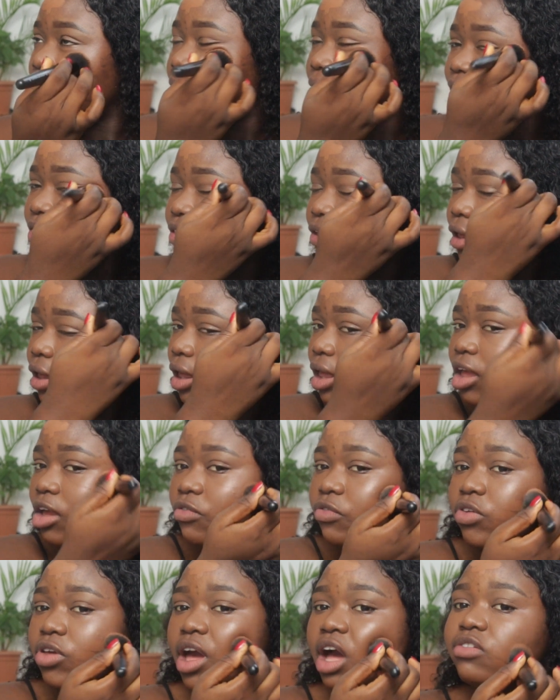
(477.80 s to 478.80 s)
I think
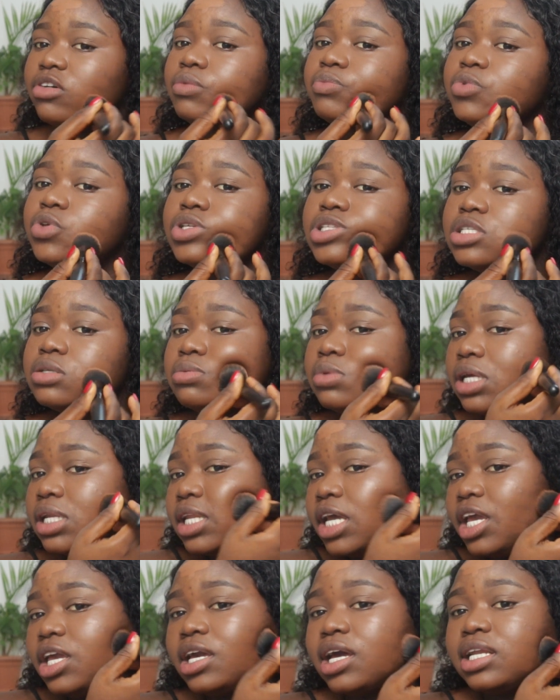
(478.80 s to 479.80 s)
if you have a beauty blender, you